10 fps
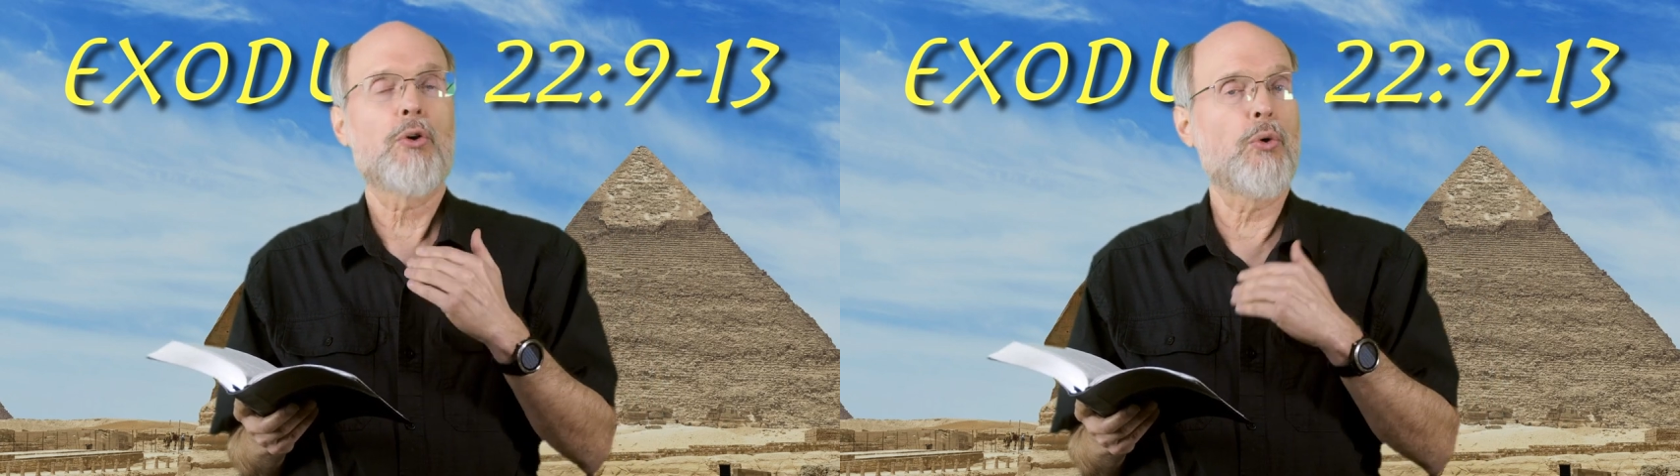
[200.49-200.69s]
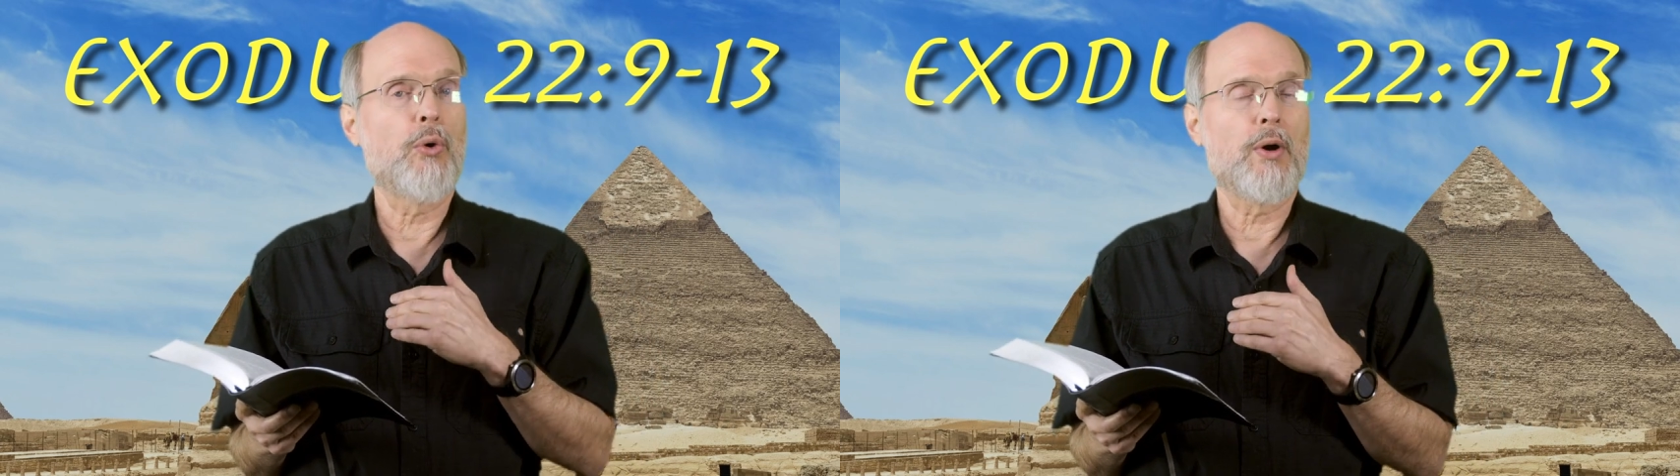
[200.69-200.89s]

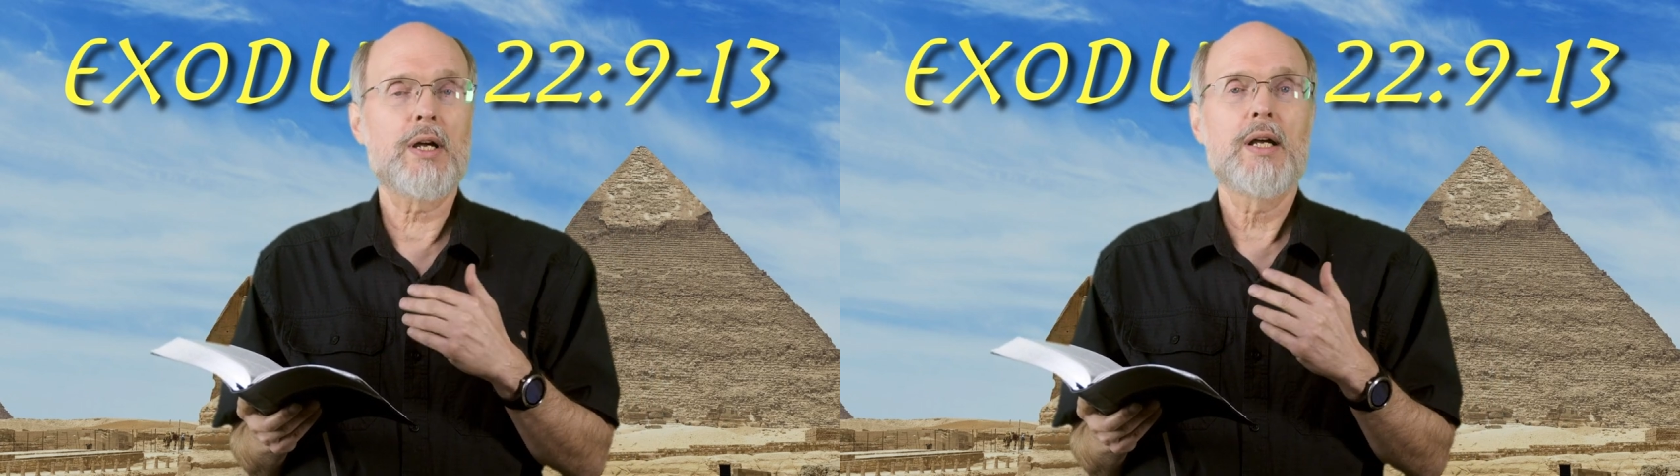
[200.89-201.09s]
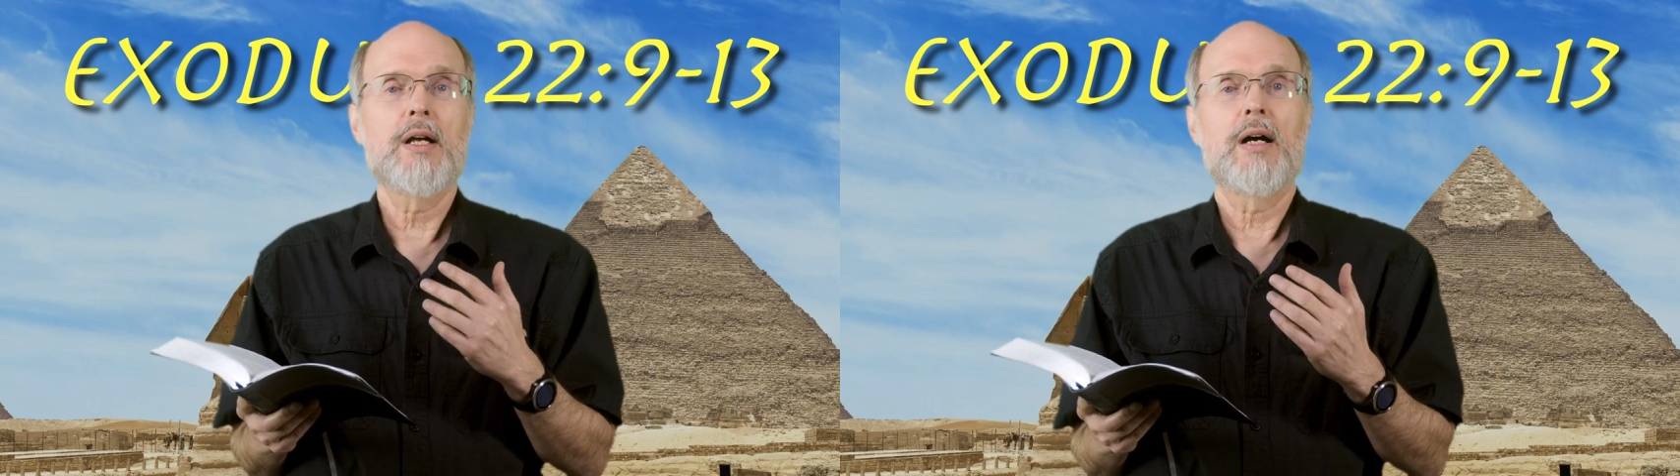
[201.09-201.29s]

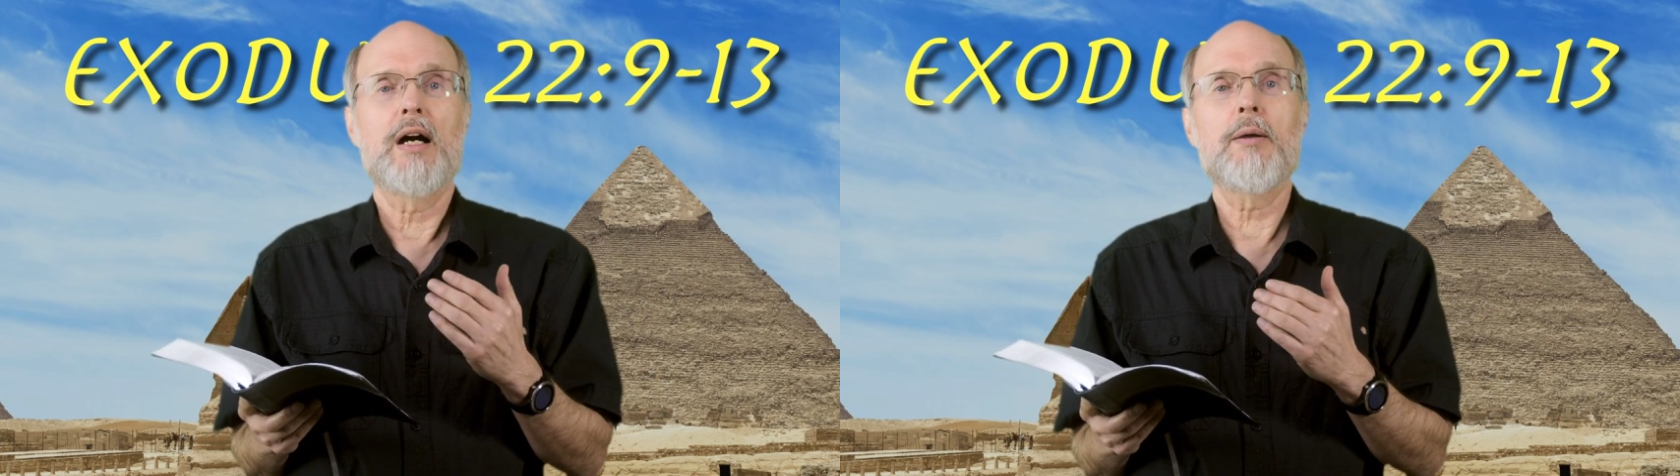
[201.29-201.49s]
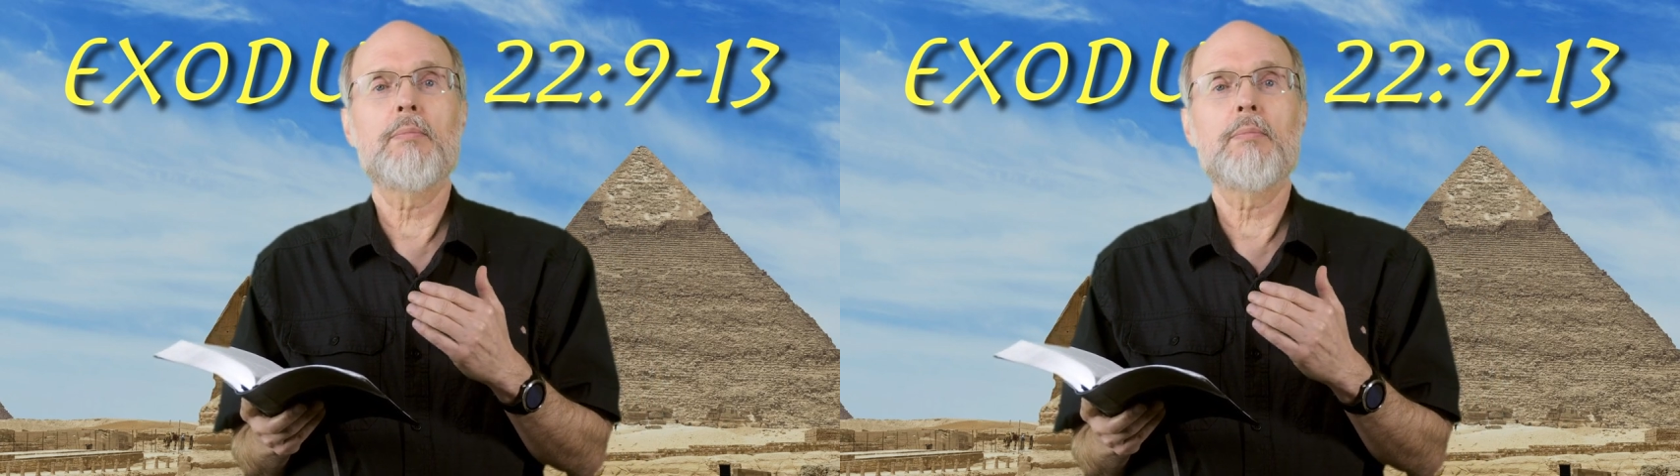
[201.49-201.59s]
or I